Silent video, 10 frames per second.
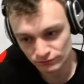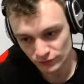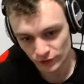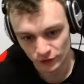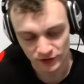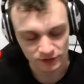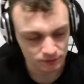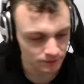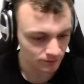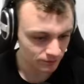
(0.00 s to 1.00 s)
Okay?
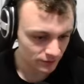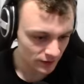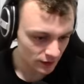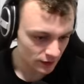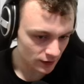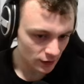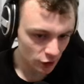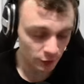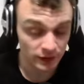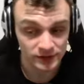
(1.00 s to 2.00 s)

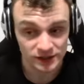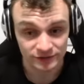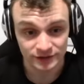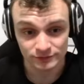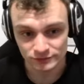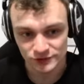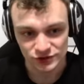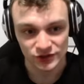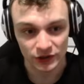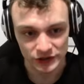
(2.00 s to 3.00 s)
Or maybe even
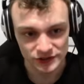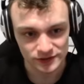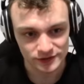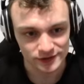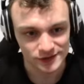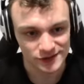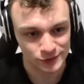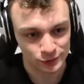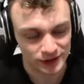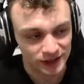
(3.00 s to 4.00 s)
start.
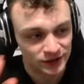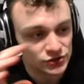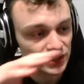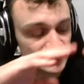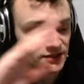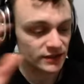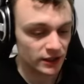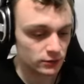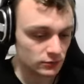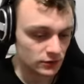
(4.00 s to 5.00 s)
So we initialize the
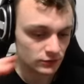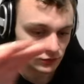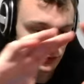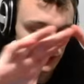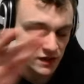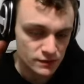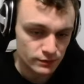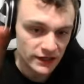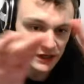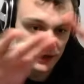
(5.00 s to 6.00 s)
game,
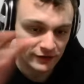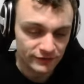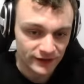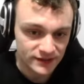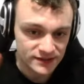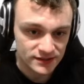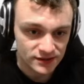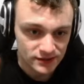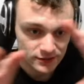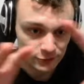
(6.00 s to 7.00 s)
display a
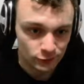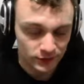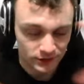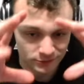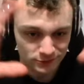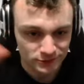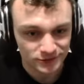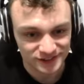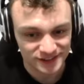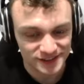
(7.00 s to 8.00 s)
fixed,
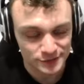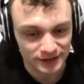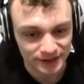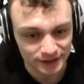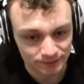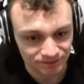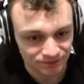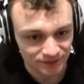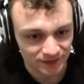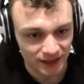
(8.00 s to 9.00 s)
display,
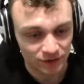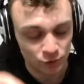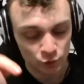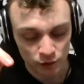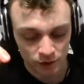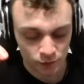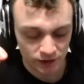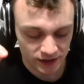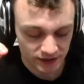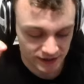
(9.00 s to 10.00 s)
and when
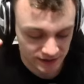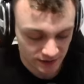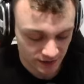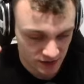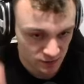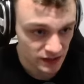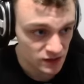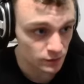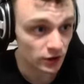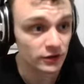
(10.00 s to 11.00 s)
we hit the
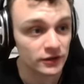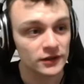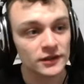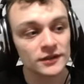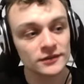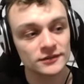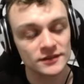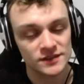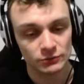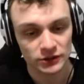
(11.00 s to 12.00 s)
spacebar, the
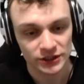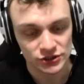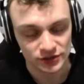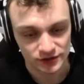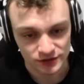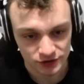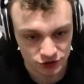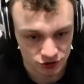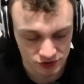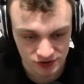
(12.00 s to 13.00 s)
simulation
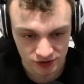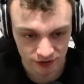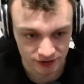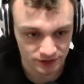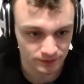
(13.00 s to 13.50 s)
should start.